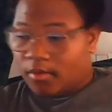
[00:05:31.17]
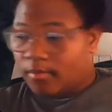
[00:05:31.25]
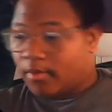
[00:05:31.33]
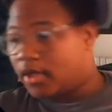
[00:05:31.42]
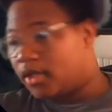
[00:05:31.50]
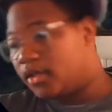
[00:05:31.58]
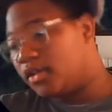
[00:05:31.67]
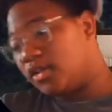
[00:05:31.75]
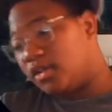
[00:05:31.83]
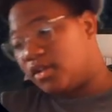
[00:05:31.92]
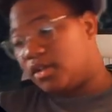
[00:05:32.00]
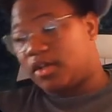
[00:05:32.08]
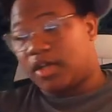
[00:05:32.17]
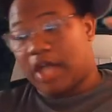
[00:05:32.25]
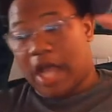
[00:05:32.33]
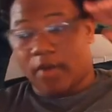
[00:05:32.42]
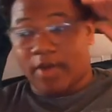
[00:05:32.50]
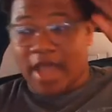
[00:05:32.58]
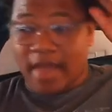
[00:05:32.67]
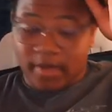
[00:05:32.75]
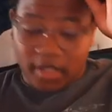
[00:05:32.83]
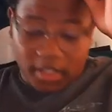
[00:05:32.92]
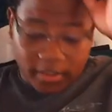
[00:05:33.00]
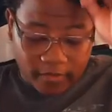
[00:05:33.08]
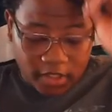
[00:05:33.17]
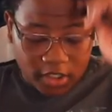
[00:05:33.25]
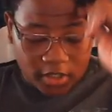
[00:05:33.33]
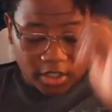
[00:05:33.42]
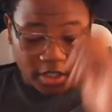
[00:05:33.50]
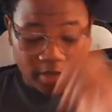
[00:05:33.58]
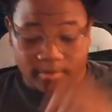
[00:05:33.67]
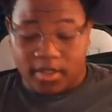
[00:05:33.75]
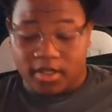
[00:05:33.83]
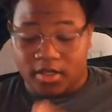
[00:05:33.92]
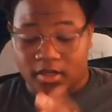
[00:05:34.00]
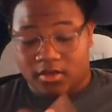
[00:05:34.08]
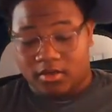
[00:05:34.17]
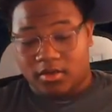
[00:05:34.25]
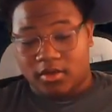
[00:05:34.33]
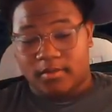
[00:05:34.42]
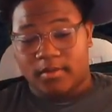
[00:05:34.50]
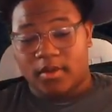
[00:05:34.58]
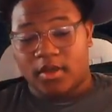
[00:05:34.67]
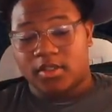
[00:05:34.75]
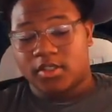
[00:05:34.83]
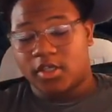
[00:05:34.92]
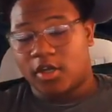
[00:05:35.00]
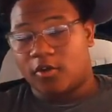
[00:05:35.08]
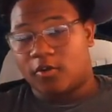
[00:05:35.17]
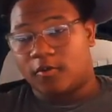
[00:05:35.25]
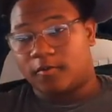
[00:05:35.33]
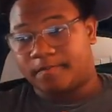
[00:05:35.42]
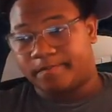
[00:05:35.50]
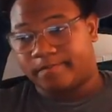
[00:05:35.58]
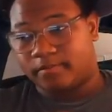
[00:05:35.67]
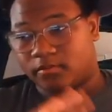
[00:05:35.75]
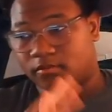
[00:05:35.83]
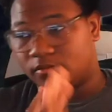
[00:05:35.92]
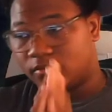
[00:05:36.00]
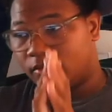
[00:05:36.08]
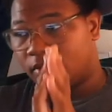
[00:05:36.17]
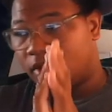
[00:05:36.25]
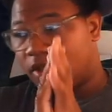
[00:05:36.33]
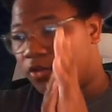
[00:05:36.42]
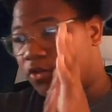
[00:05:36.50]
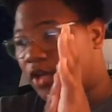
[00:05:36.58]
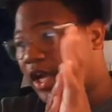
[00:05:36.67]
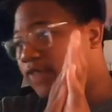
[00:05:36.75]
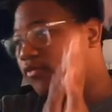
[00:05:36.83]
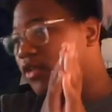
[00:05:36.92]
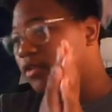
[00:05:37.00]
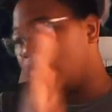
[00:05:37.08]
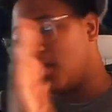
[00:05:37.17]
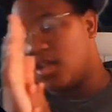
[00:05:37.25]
But I will have another video up, man. So if you guys want to be